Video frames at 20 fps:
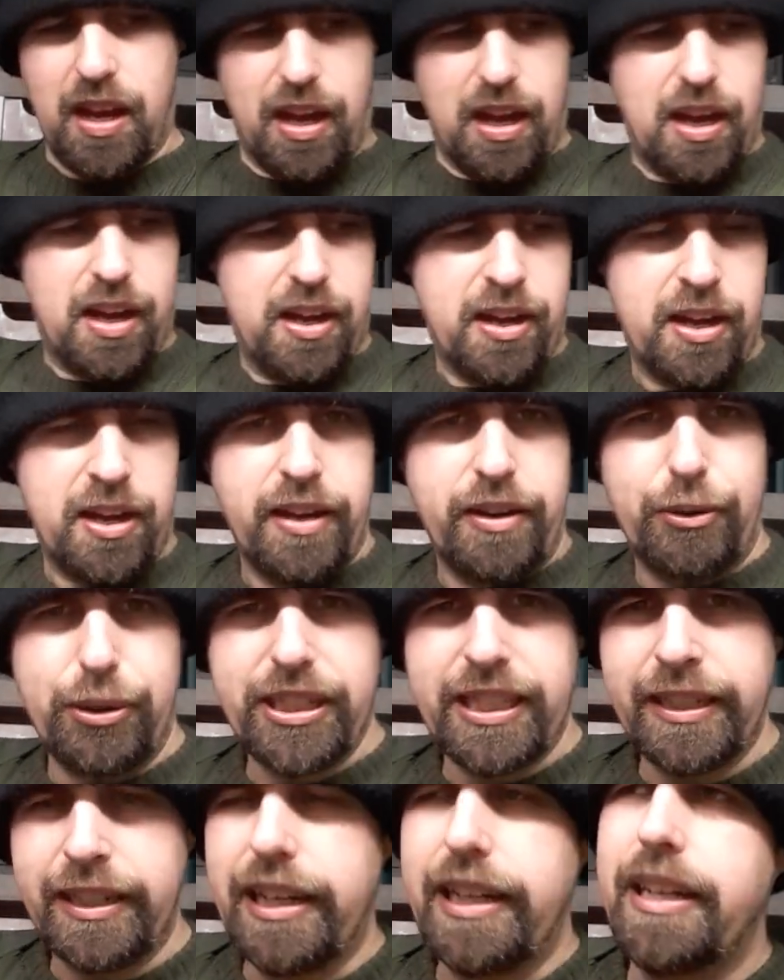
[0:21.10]

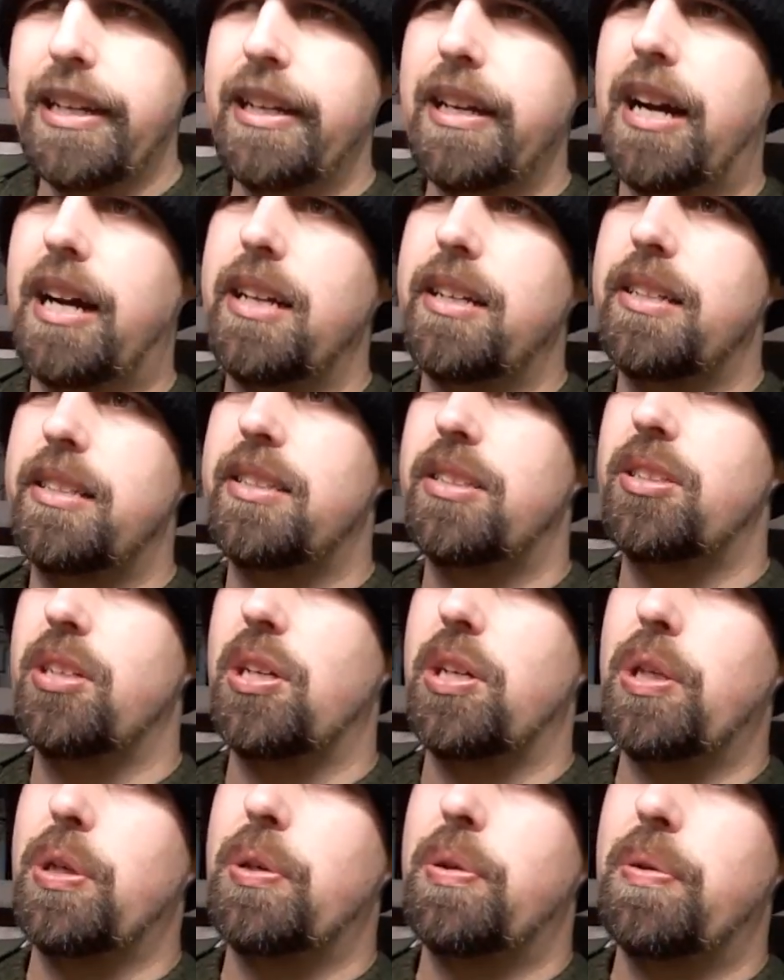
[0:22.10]
recently, I
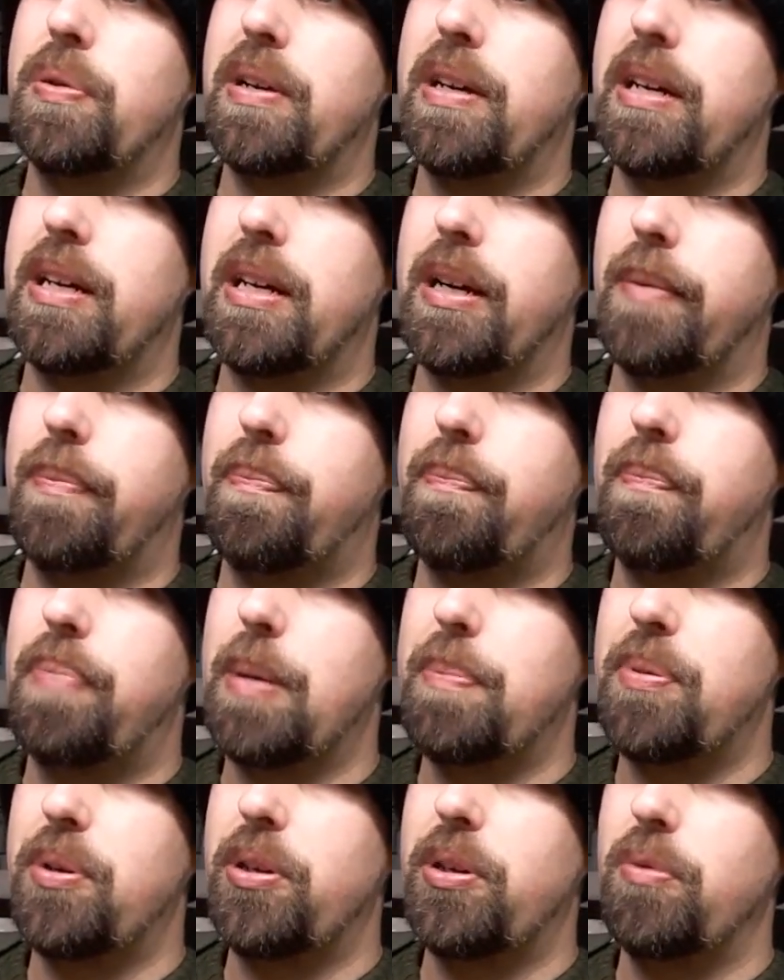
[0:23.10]
saw a
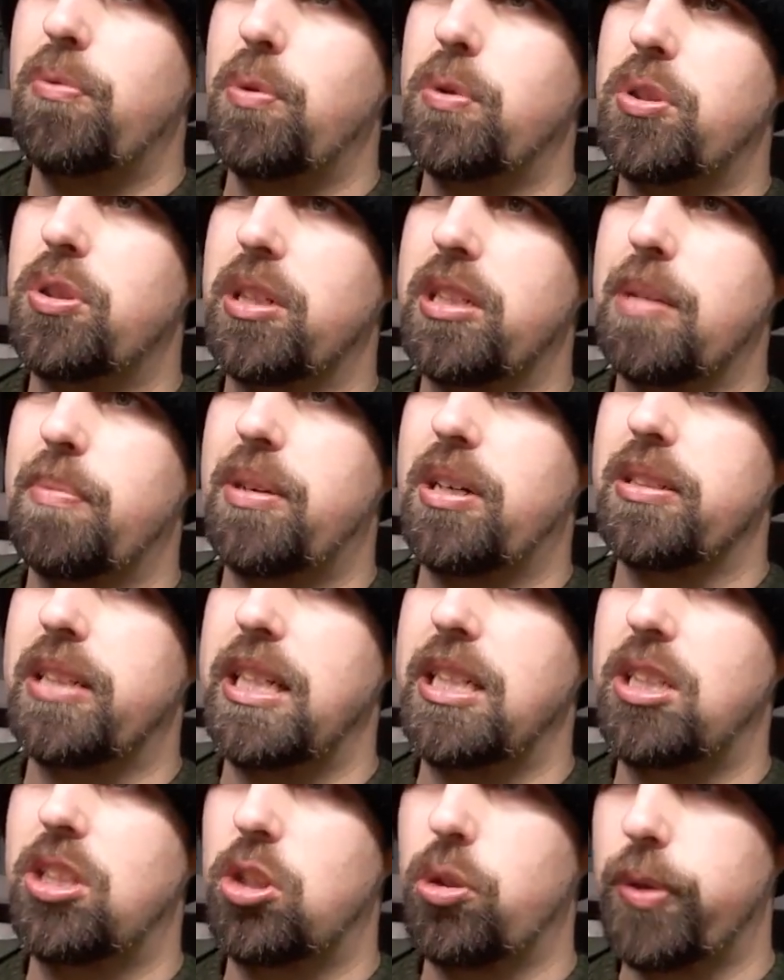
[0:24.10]
prepper who talked about
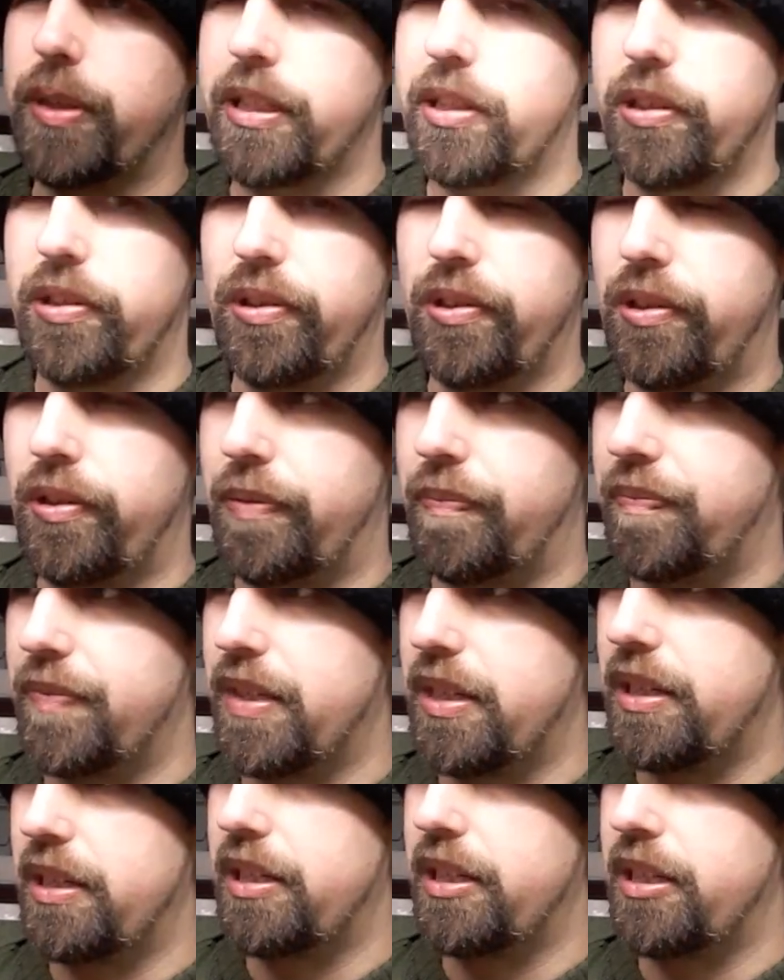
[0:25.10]
historical
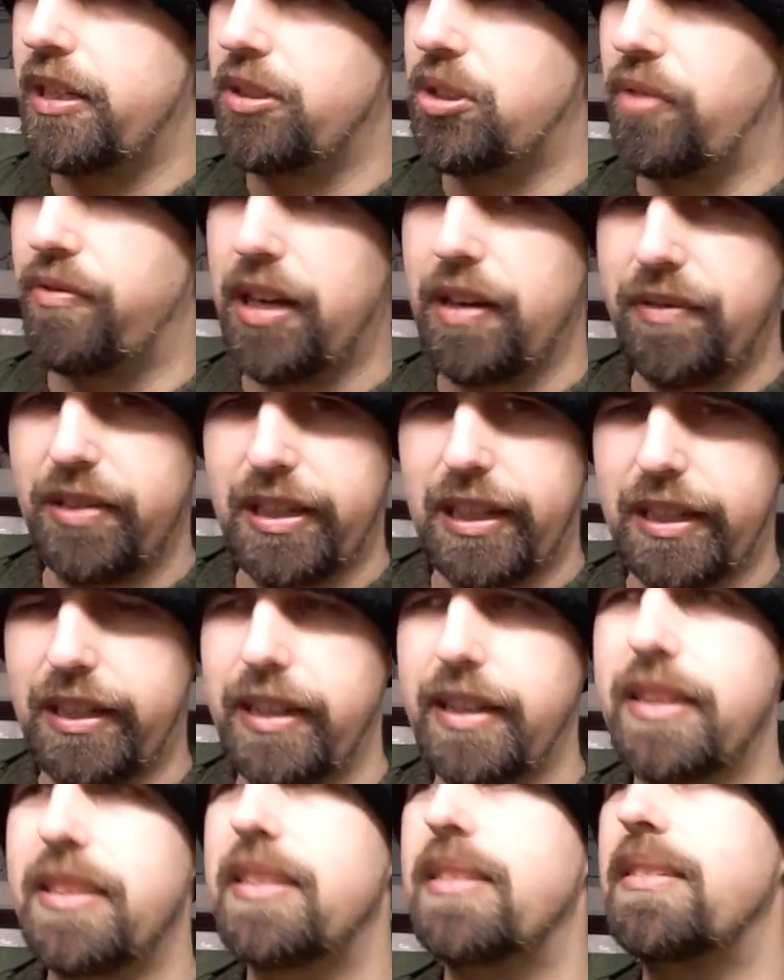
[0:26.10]
survival
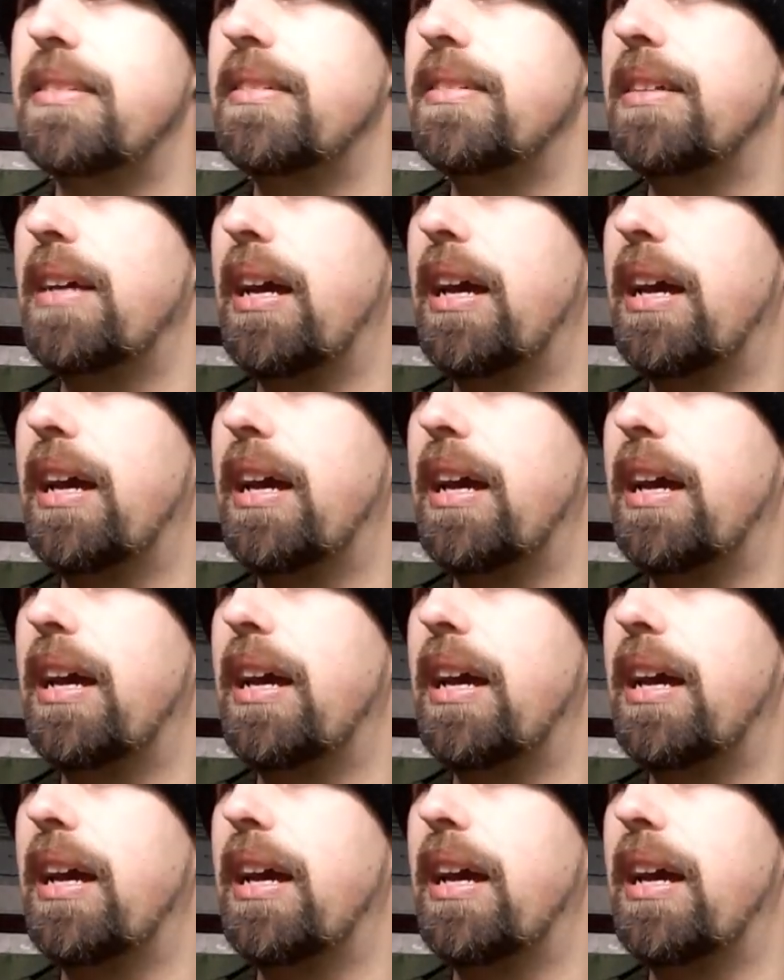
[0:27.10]
techniques,